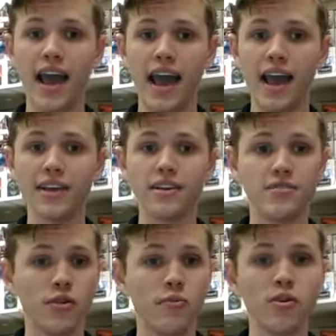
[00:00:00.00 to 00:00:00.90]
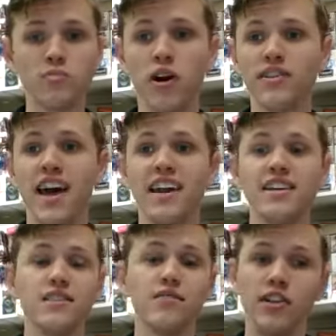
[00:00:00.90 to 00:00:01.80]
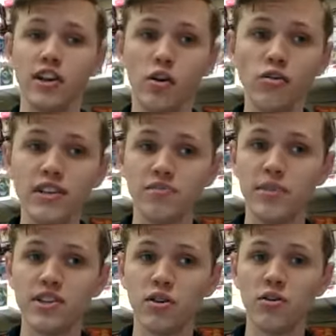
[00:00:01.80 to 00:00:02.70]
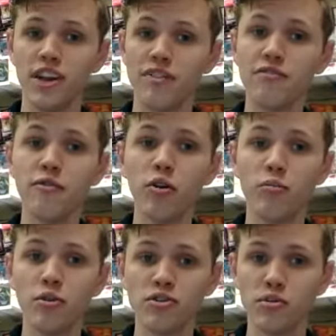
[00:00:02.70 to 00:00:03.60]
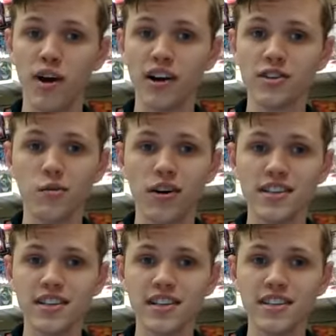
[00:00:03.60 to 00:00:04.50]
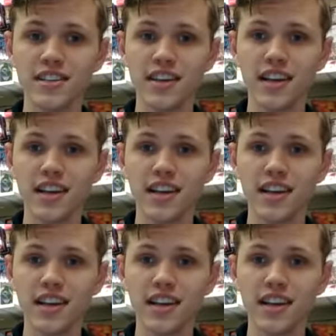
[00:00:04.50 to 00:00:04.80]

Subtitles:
And for the most part, that is, it can only be sold in full booster box quantities.